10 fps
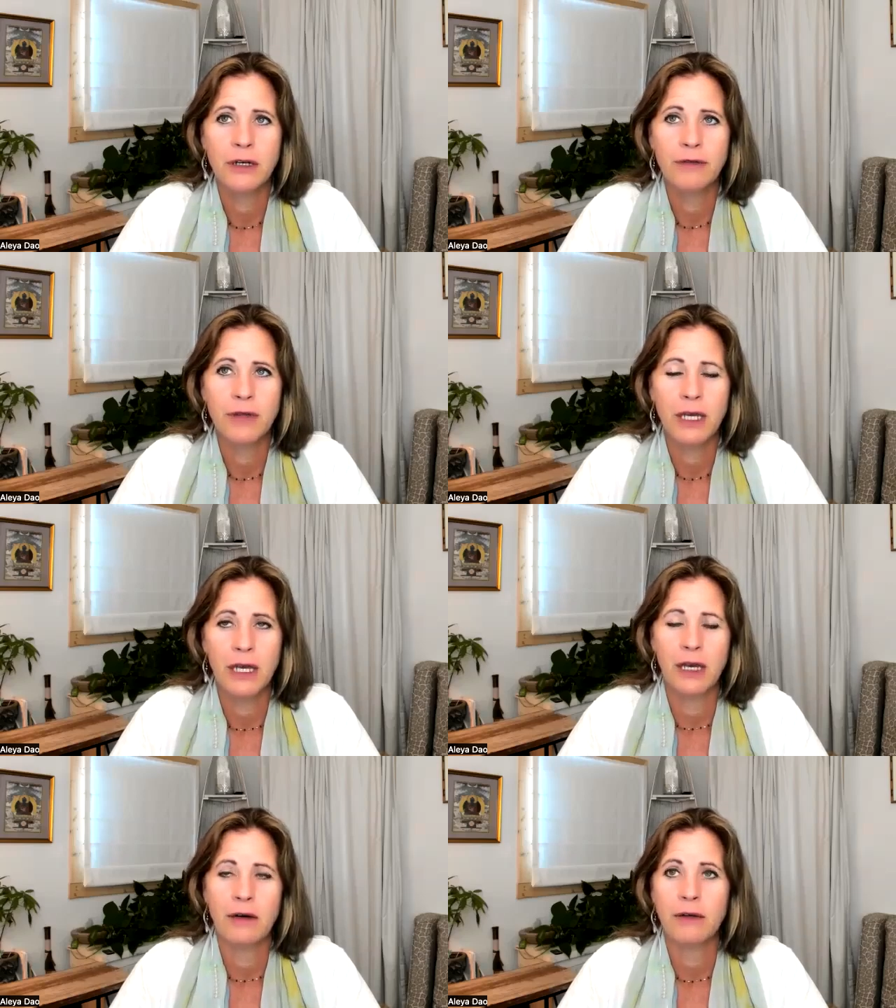of
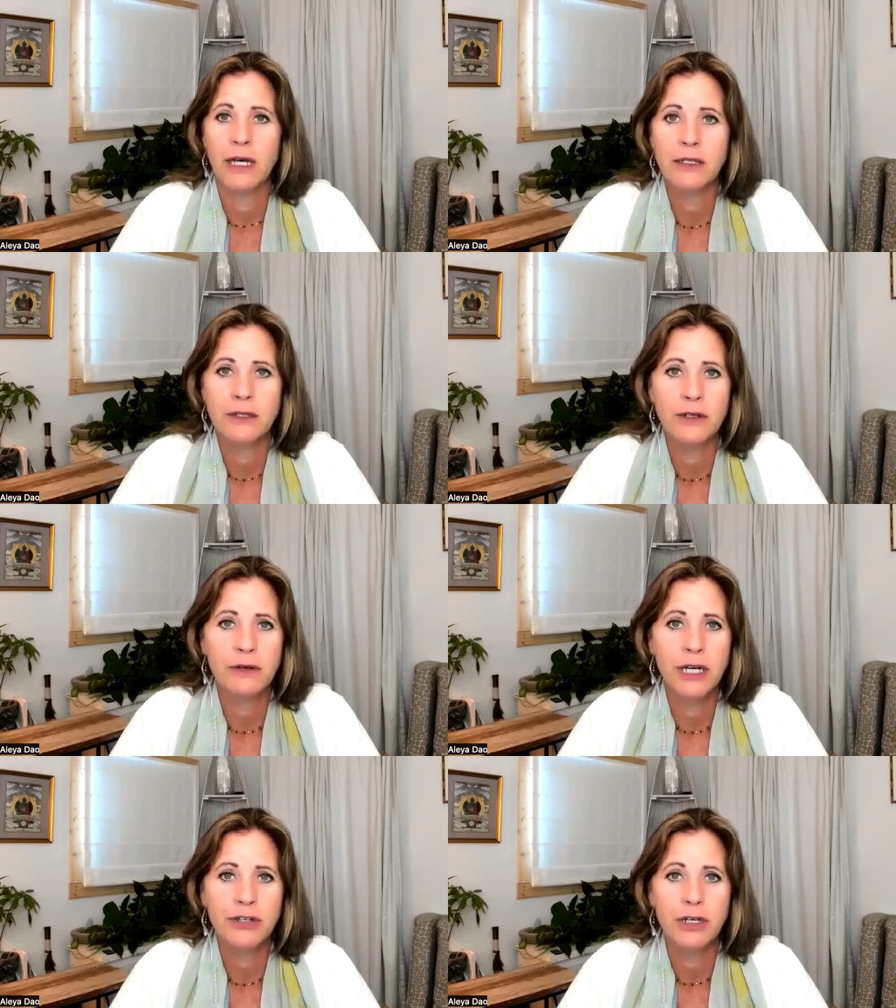like, oh, that's the
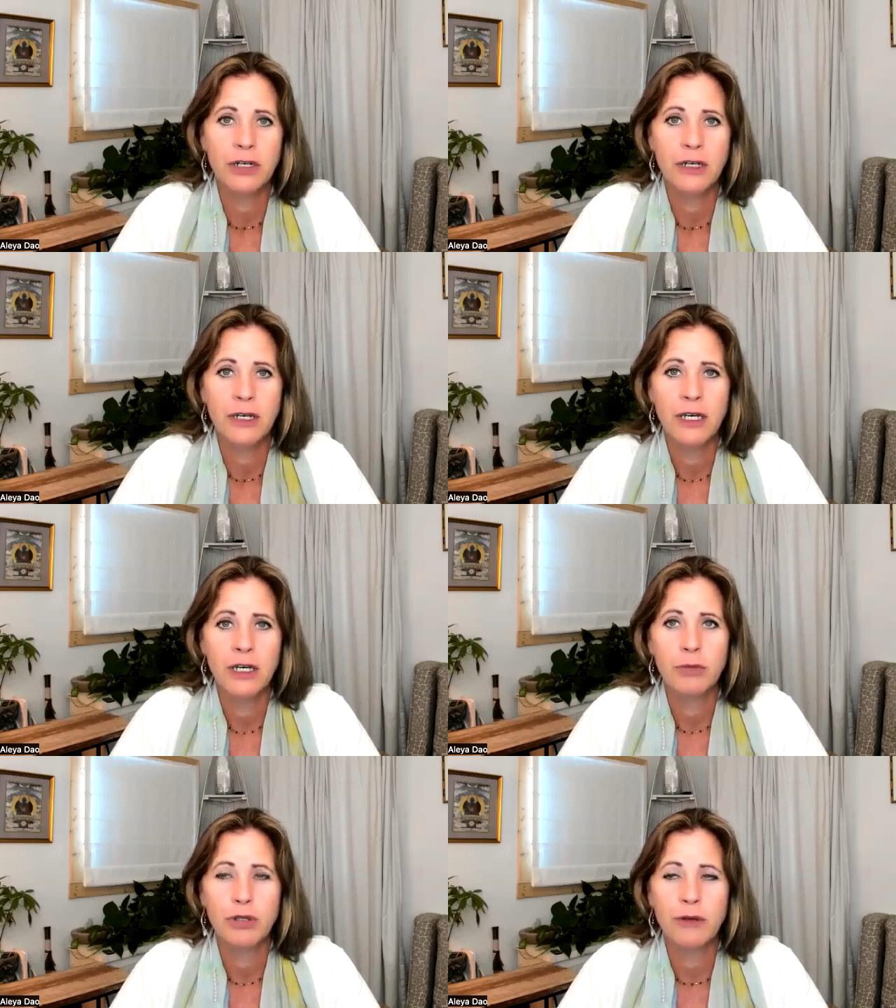direction.
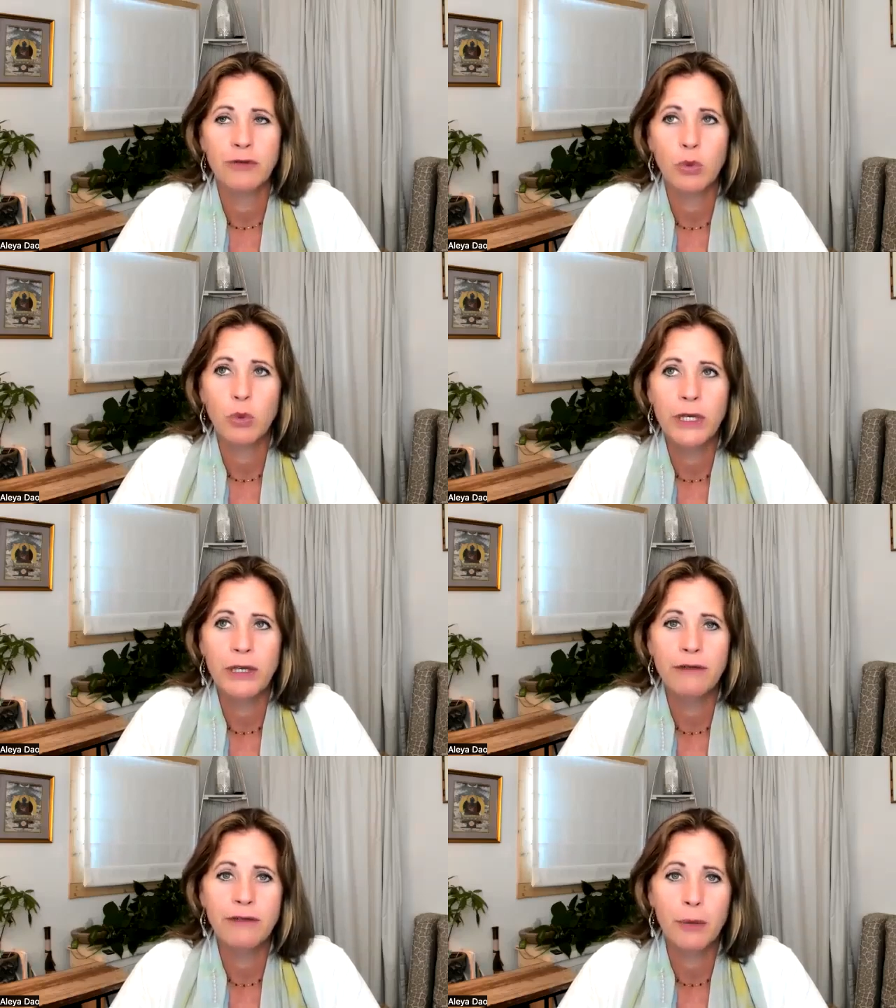But you have to
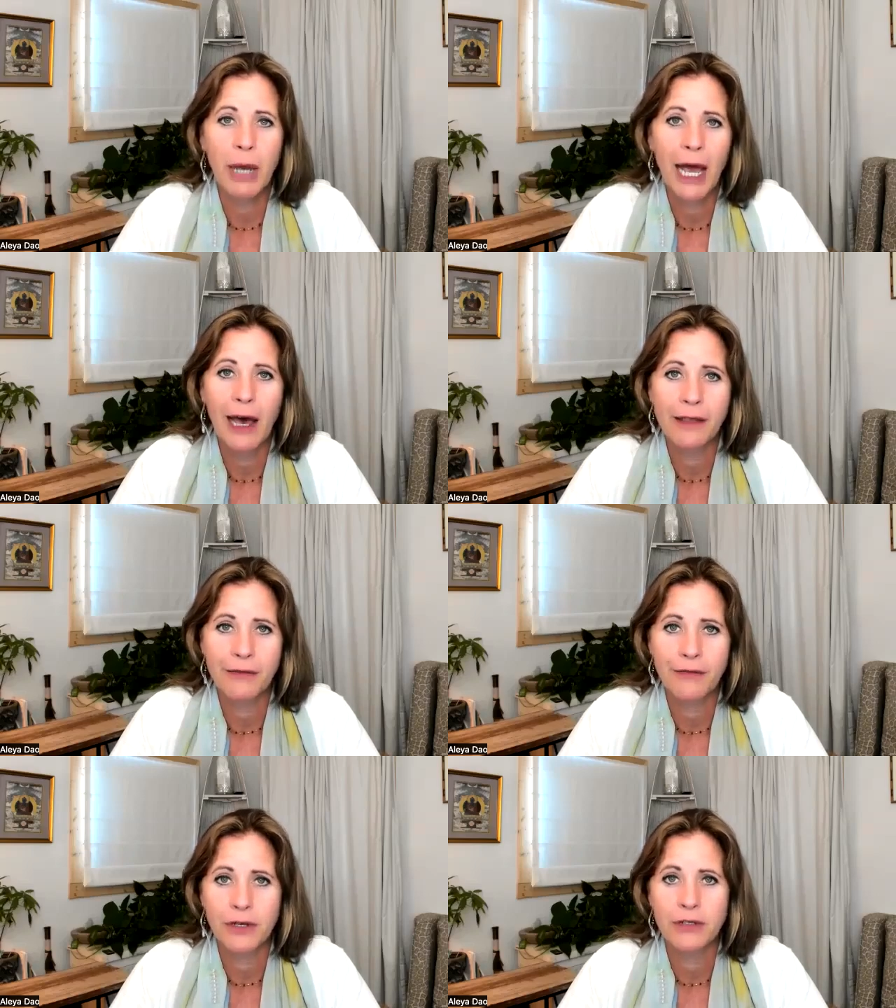weave the
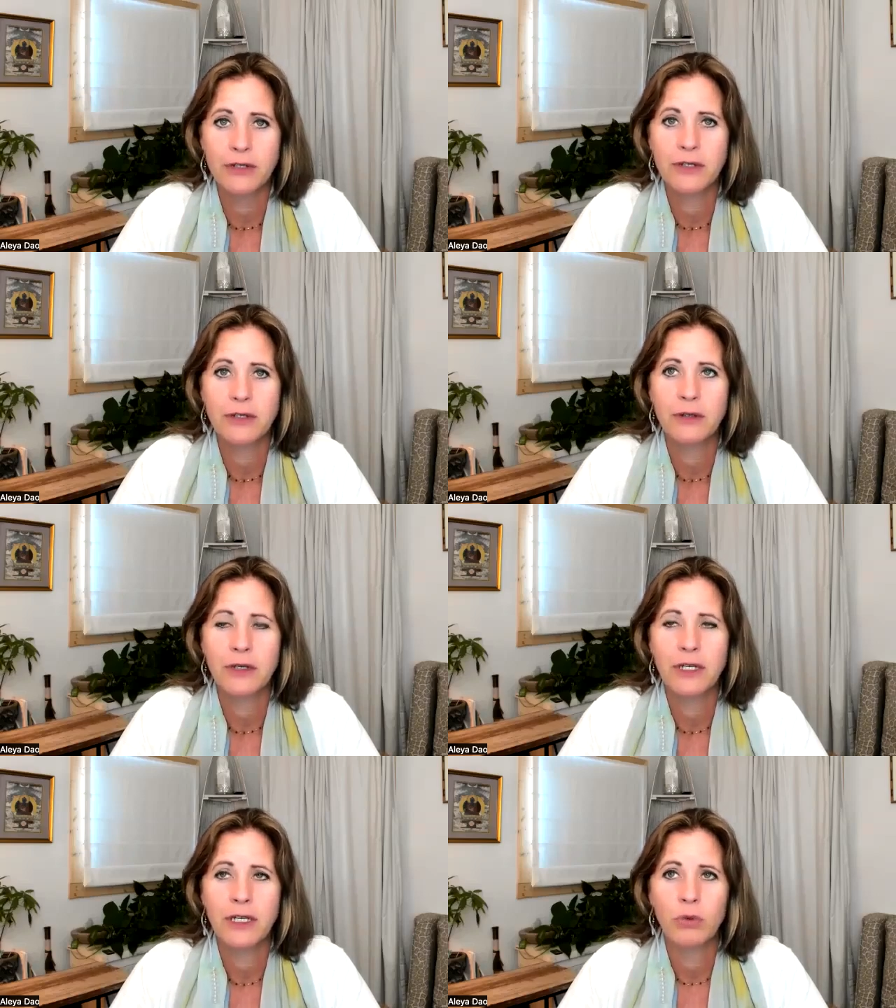path first,
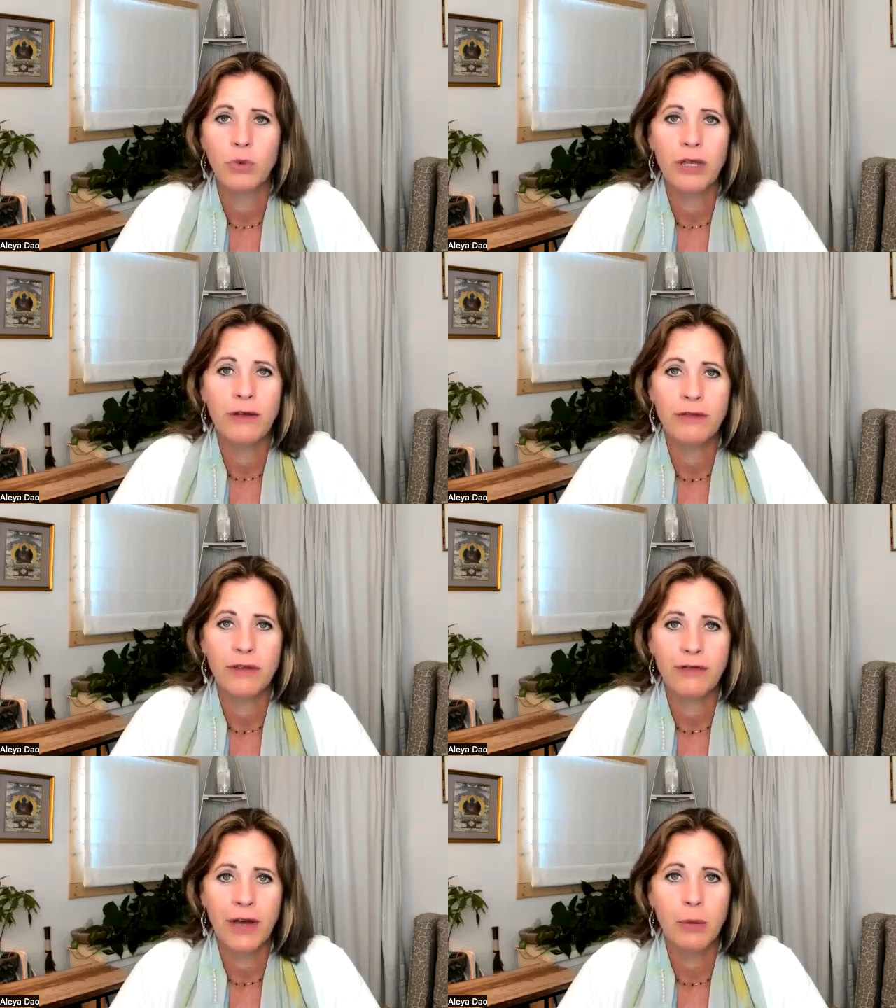weave
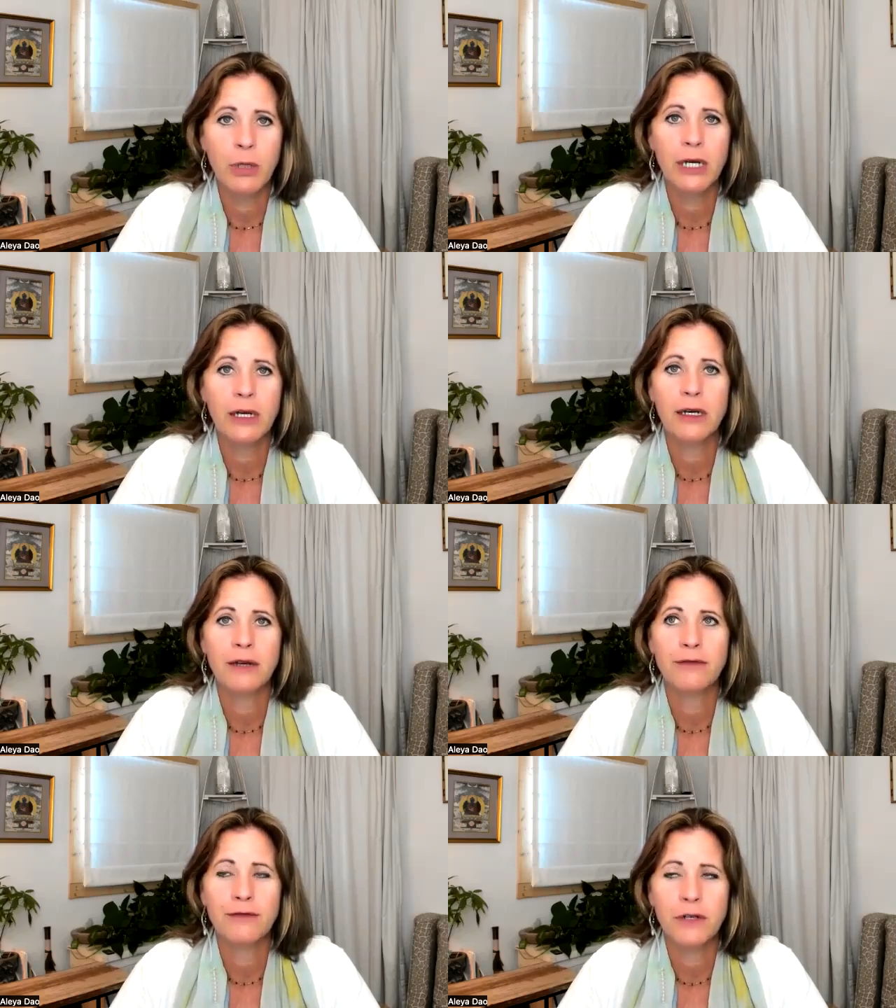the fabric
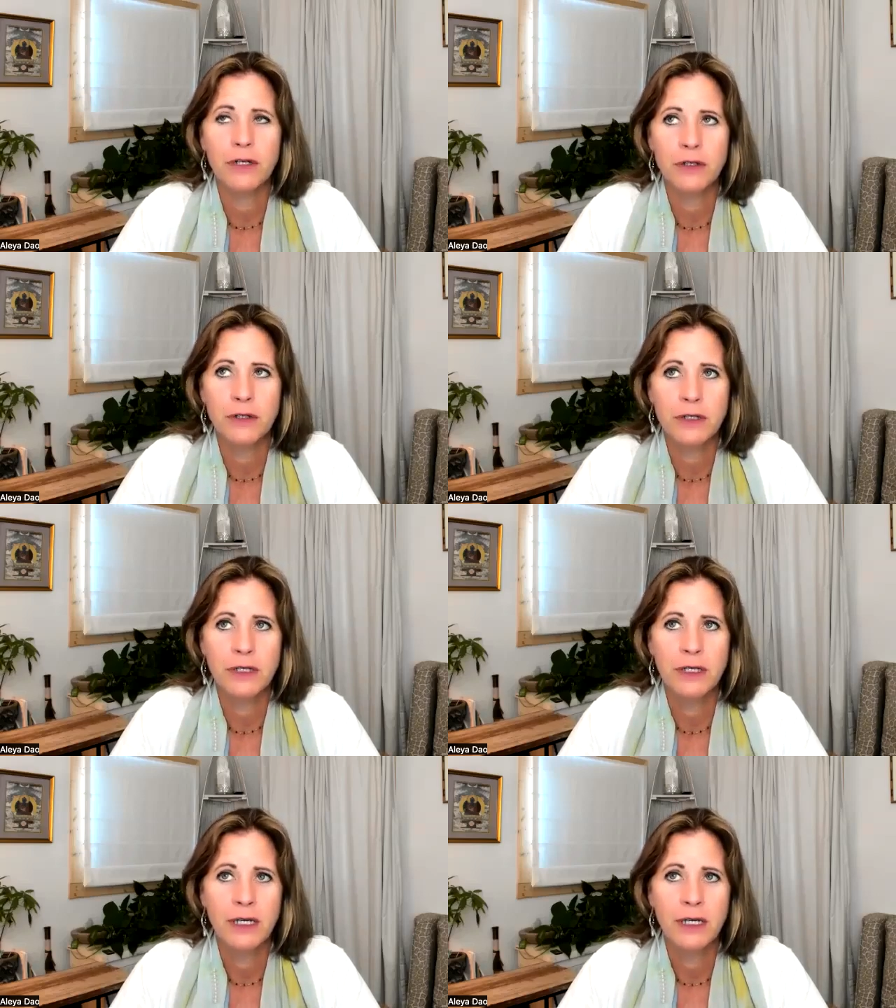first.